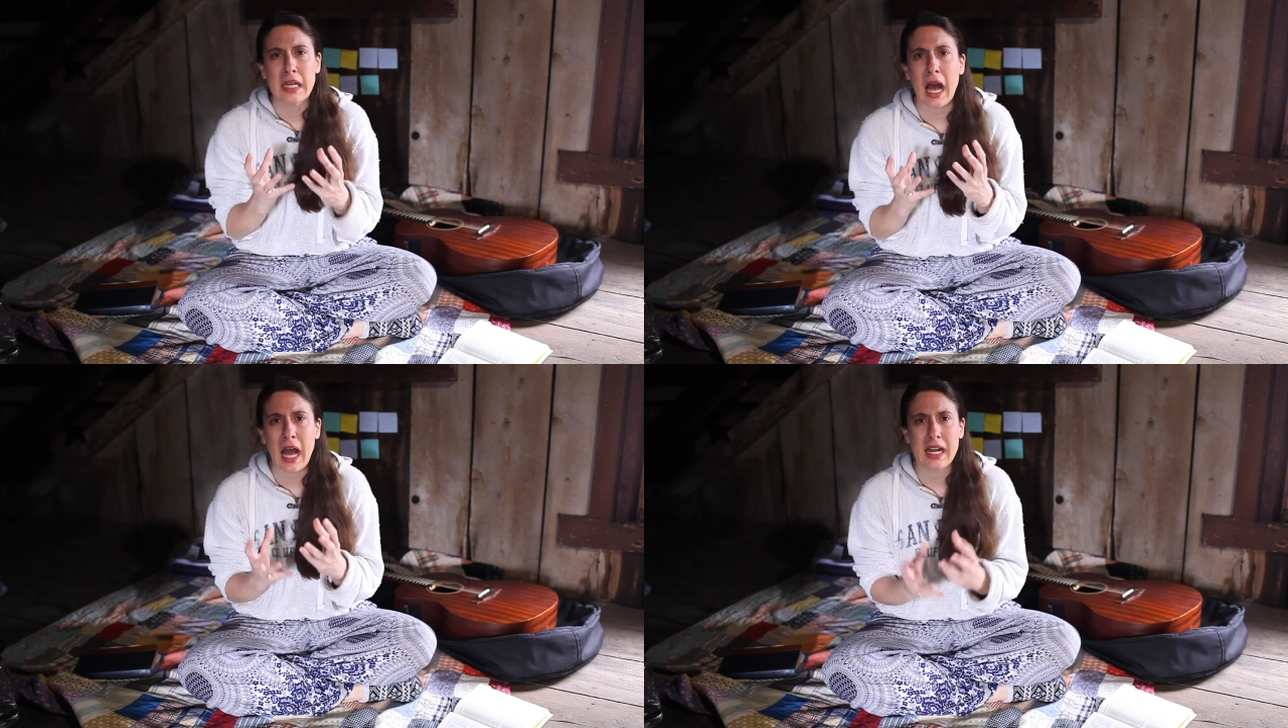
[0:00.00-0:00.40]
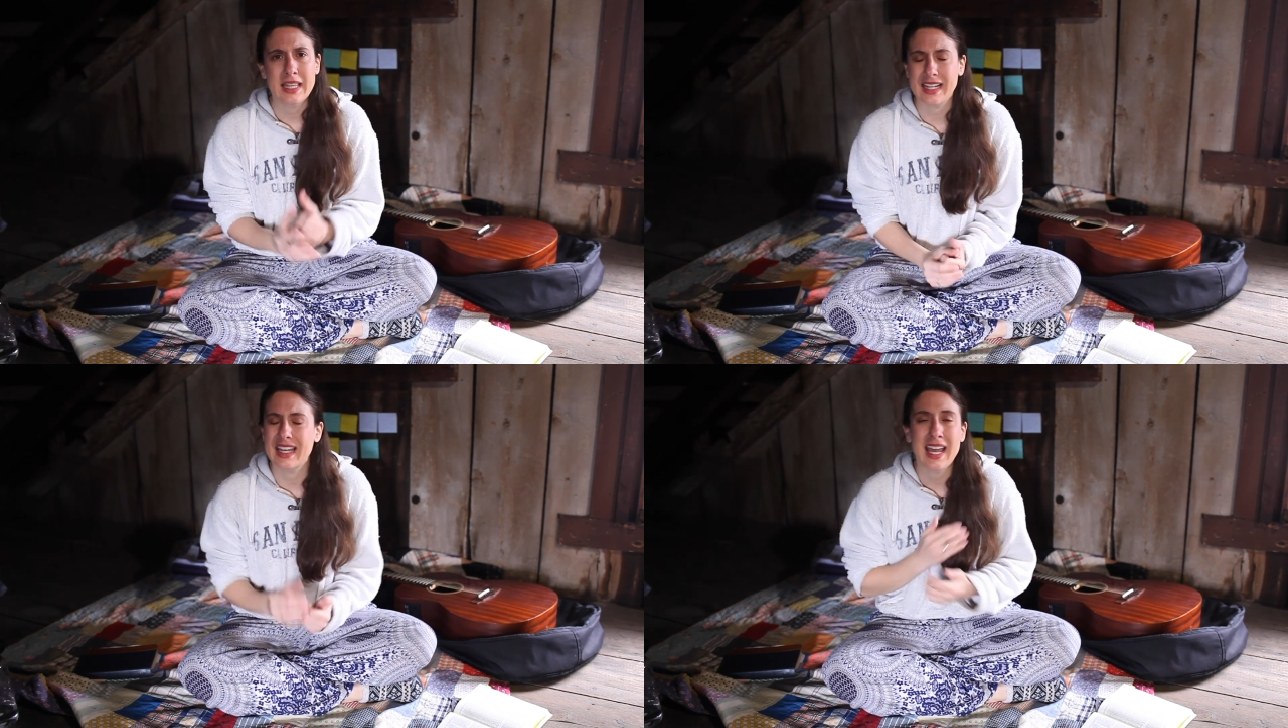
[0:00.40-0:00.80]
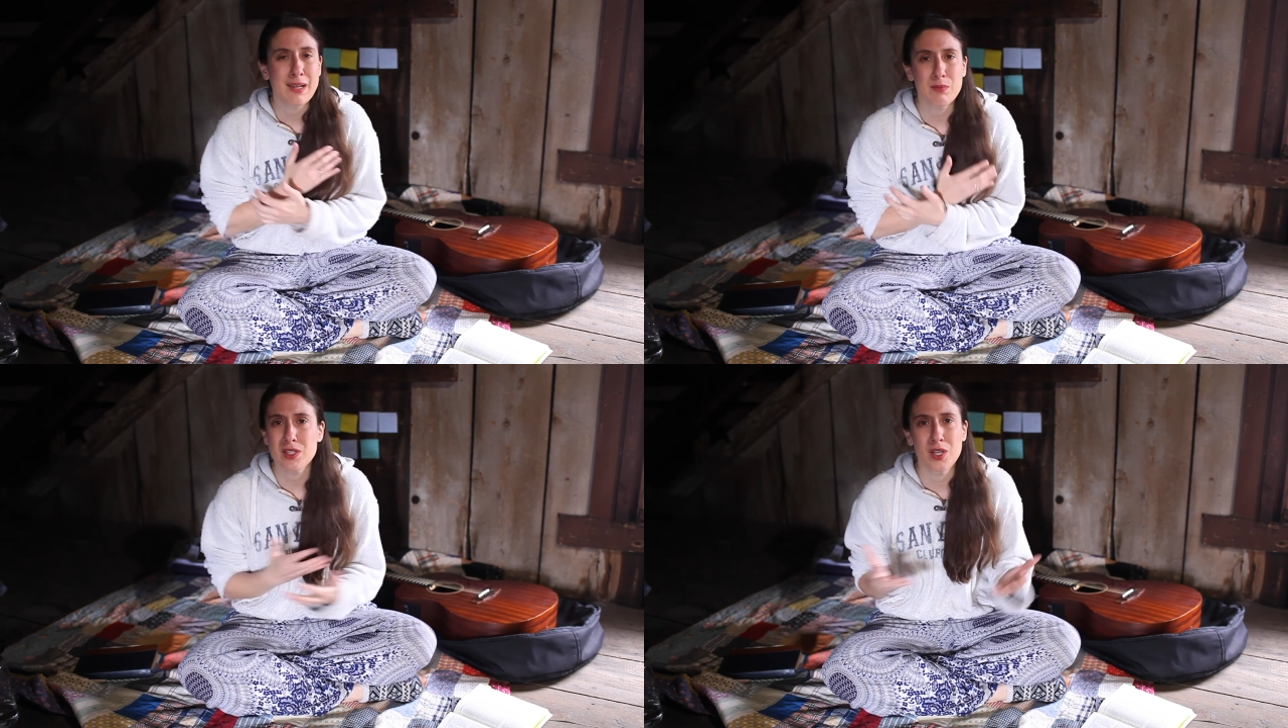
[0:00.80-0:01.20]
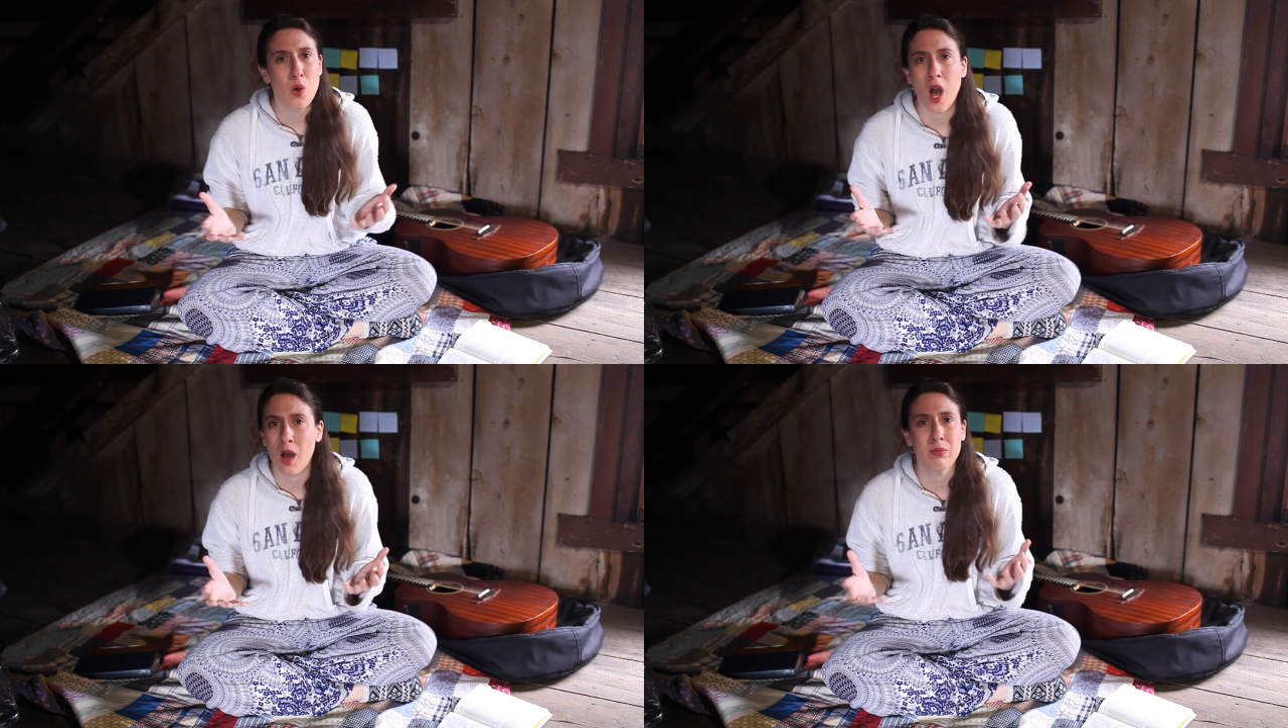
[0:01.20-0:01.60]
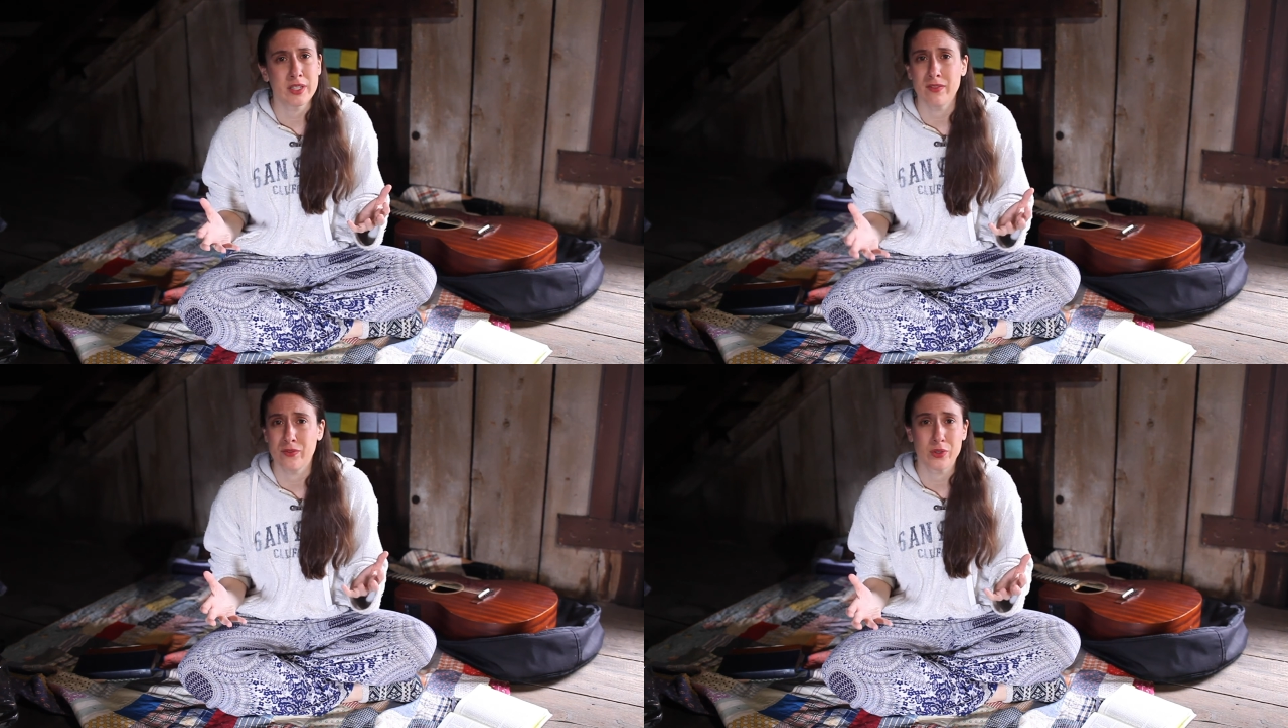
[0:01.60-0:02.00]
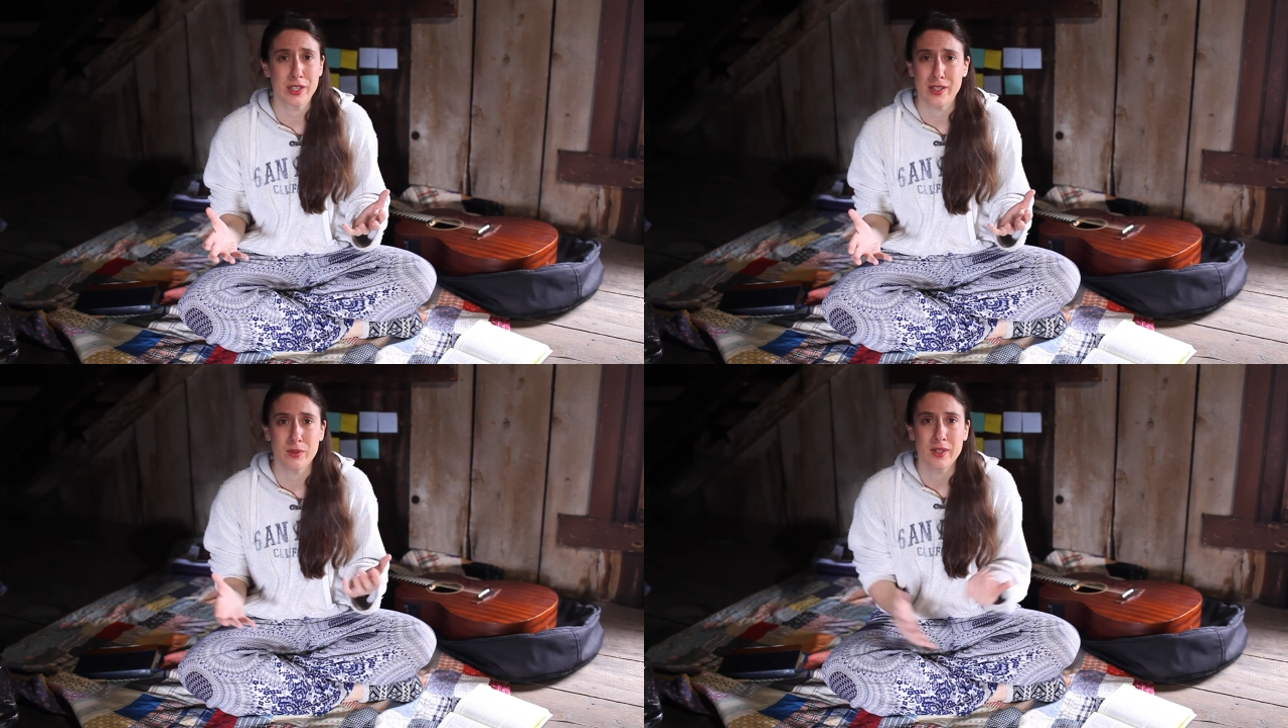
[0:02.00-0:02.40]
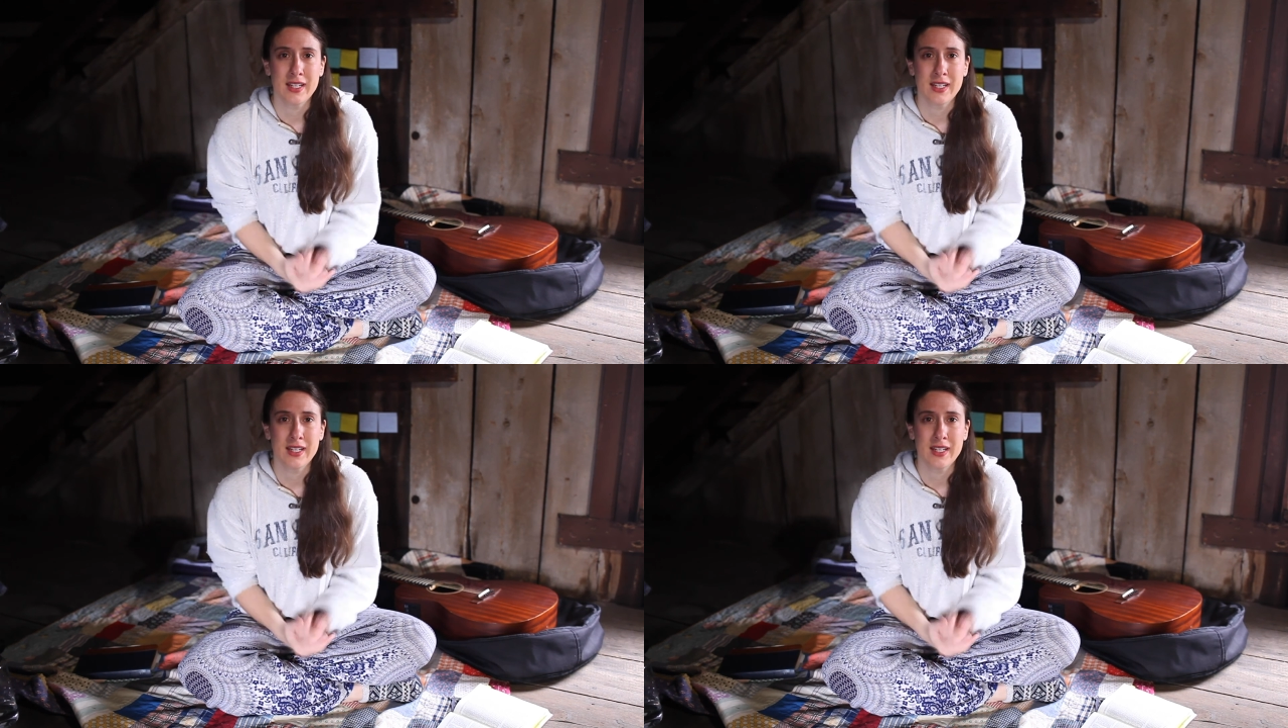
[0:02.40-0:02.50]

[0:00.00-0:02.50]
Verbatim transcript: God that came so humbly for you.